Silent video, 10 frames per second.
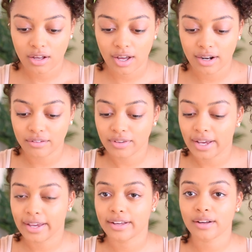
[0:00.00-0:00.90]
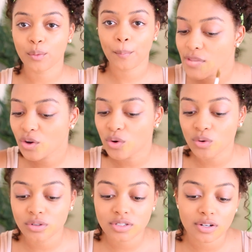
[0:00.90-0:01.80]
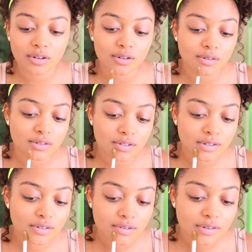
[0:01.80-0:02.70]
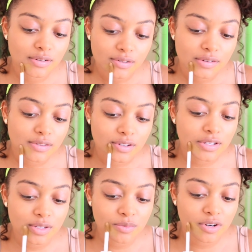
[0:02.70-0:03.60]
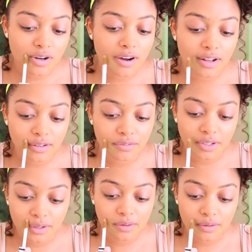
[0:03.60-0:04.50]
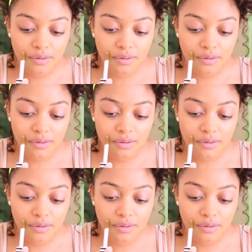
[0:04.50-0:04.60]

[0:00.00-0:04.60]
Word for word: kind of like cool toned, this is more olivey,